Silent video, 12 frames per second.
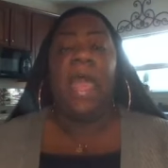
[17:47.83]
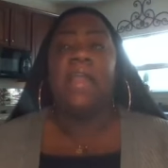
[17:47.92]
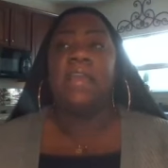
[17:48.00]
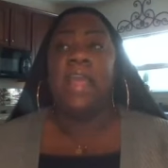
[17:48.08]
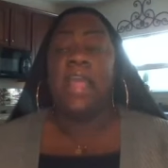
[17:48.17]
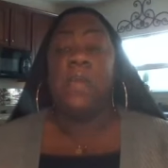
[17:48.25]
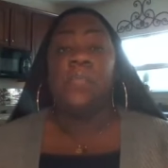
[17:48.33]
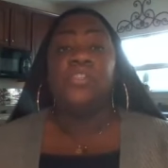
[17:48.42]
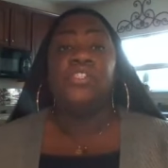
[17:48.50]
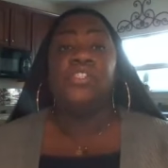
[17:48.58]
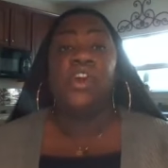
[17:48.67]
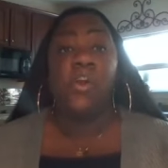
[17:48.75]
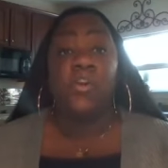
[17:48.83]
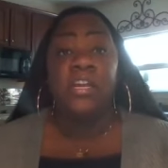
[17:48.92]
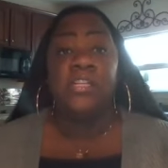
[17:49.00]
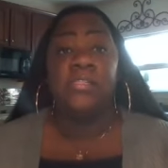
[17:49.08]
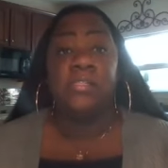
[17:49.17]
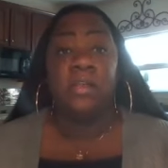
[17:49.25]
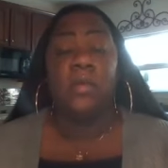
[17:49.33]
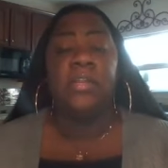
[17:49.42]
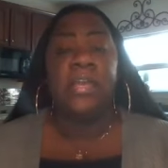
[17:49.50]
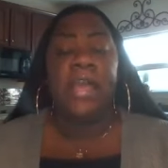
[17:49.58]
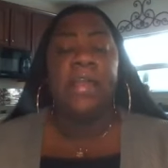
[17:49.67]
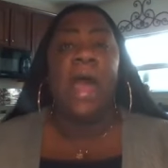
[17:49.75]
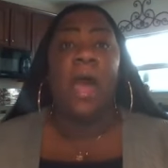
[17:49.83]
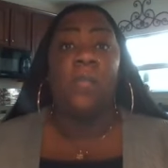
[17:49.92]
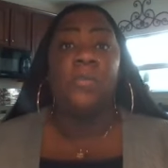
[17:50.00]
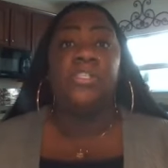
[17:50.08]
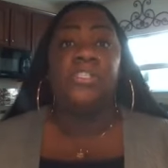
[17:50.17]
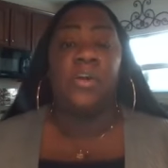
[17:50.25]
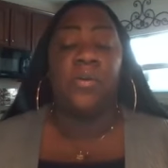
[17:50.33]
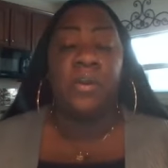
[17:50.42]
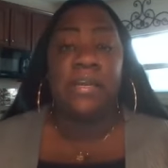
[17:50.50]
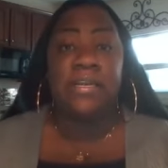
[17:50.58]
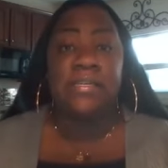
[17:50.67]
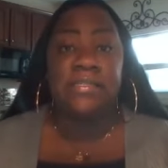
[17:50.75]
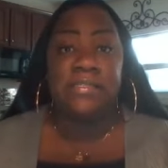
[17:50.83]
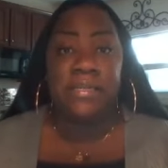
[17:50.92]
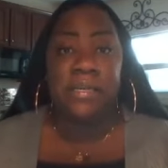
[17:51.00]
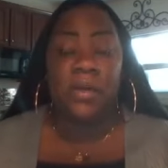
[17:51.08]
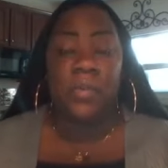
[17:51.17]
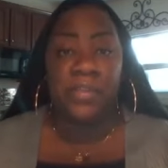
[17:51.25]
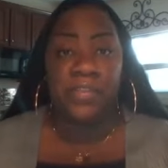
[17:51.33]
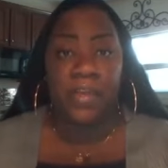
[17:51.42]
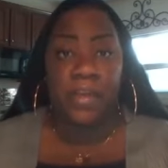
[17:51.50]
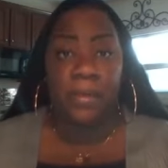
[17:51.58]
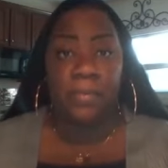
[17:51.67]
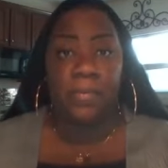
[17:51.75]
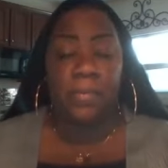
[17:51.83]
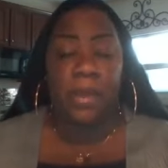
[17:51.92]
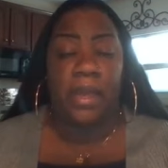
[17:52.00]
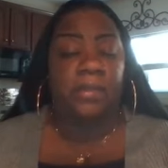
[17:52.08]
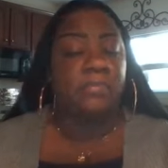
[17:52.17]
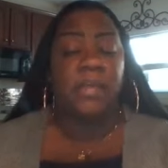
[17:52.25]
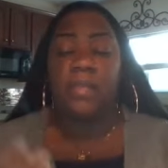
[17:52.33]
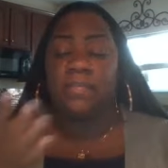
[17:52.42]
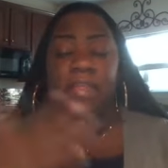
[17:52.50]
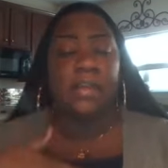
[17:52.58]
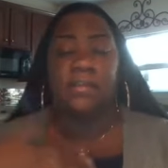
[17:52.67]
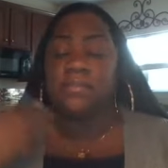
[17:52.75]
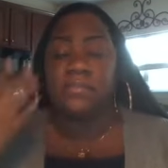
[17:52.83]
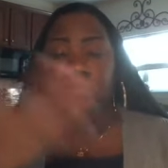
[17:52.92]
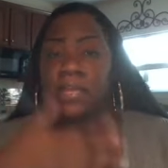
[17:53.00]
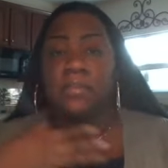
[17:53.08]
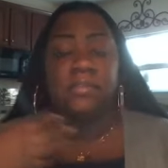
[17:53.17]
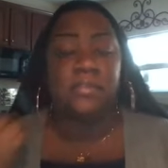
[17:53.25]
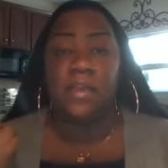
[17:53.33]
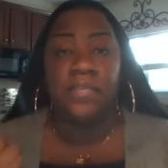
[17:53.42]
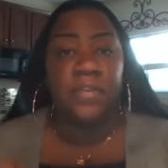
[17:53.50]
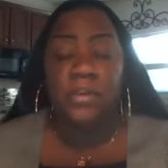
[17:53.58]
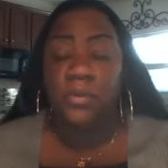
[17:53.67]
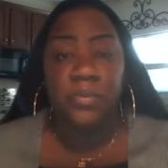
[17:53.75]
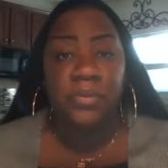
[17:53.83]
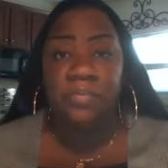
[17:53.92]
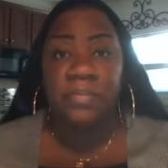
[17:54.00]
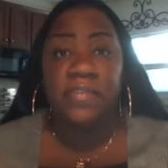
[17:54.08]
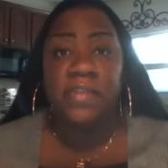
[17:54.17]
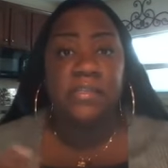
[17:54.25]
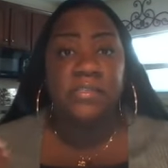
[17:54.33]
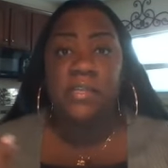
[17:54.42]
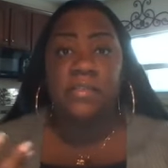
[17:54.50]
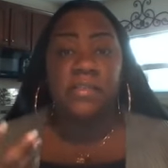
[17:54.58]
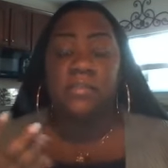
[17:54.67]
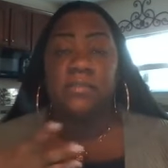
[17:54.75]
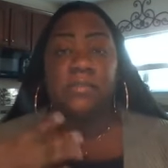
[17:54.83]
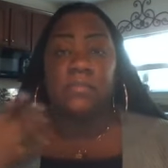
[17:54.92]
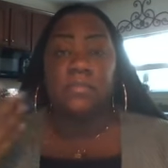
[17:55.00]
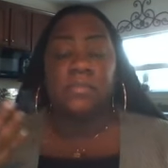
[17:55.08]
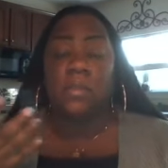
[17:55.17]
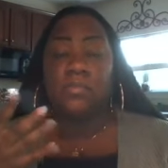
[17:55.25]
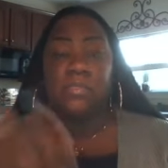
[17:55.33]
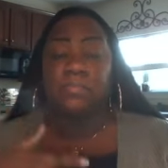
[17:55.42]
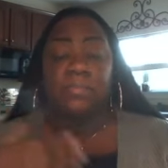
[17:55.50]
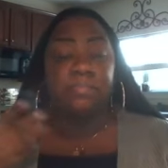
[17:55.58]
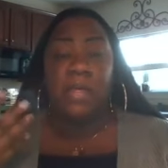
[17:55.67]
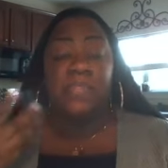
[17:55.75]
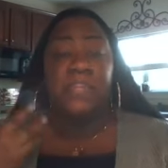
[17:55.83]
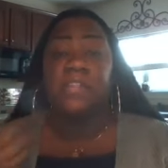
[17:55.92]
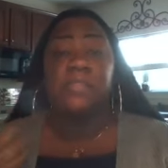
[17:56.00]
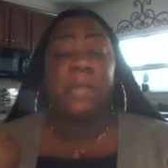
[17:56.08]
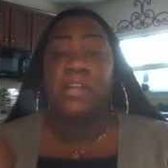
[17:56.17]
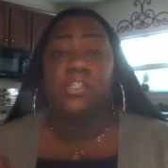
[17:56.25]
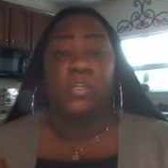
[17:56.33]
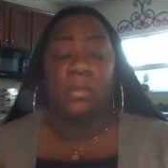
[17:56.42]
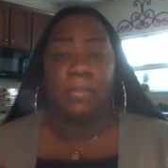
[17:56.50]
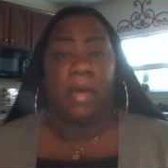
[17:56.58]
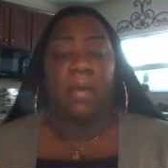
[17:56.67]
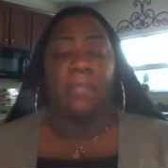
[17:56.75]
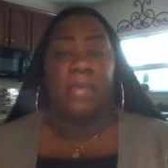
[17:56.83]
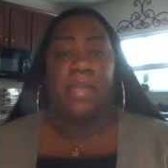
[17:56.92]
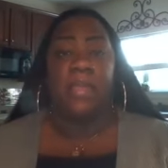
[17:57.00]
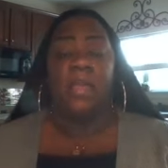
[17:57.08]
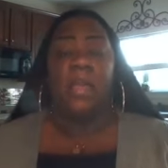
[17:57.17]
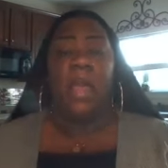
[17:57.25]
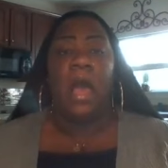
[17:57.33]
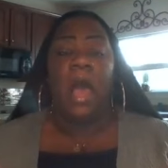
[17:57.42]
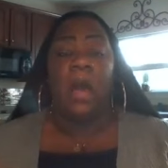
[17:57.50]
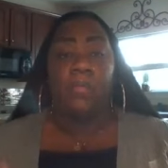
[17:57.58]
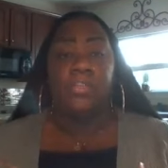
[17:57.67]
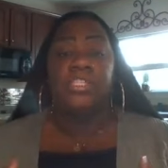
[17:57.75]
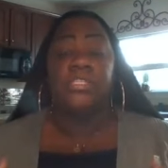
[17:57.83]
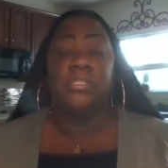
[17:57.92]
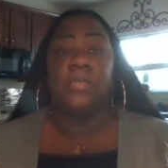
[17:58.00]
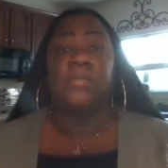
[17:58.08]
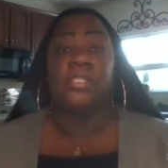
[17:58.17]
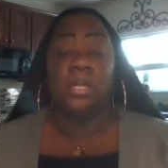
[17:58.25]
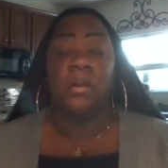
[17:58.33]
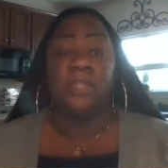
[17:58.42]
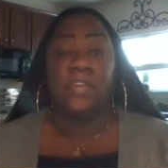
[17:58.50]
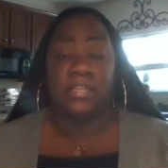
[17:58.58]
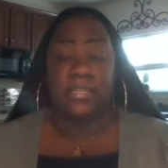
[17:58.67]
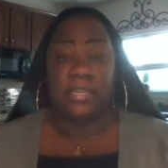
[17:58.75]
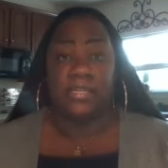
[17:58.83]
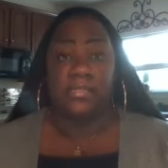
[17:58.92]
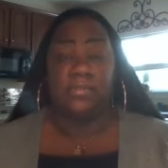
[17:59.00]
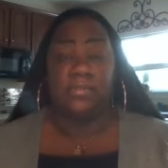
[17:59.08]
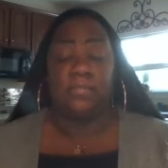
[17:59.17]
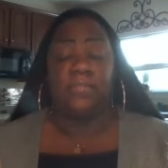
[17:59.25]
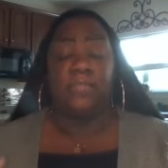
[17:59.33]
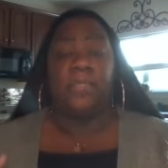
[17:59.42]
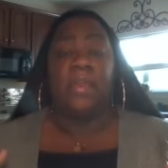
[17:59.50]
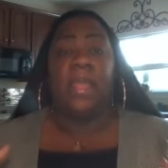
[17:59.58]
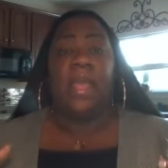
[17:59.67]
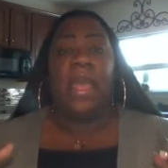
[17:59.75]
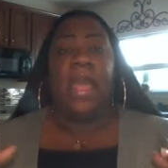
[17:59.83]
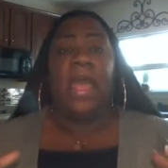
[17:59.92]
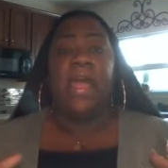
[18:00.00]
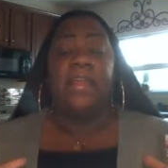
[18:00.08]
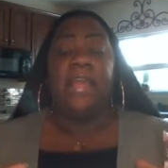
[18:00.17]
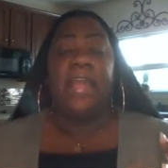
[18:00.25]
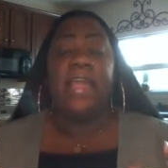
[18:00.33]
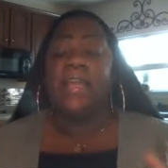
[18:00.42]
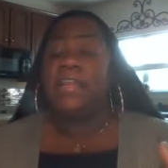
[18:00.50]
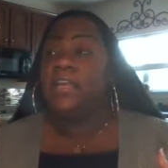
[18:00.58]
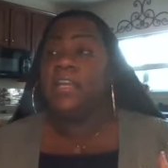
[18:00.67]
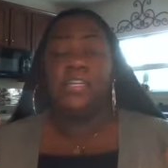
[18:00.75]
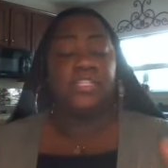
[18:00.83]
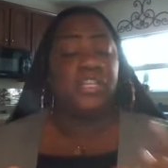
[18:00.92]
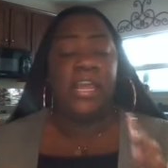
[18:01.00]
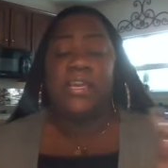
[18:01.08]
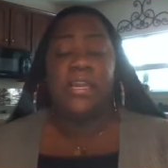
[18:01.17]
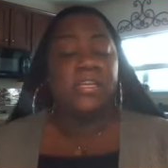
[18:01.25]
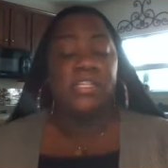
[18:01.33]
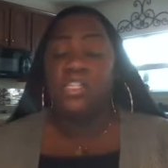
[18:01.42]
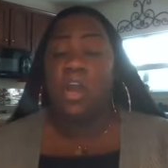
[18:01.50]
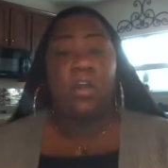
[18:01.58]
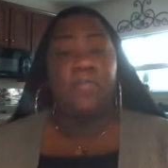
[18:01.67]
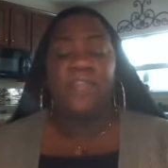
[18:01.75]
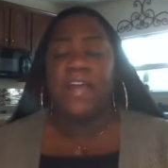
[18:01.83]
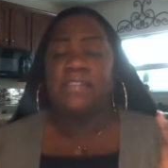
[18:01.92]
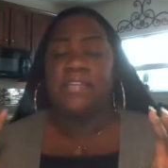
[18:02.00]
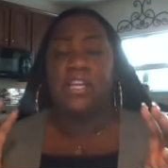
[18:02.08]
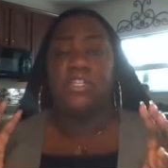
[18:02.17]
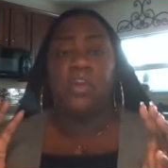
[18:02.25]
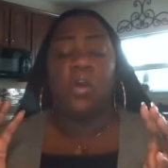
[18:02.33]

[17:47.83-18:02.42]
and he was turning slowly, and I was turning in sync with him. Okay, that's nothing to do with me. That's nothing. No, nothing special about me. I was just observing this. And he didn't turn fast. He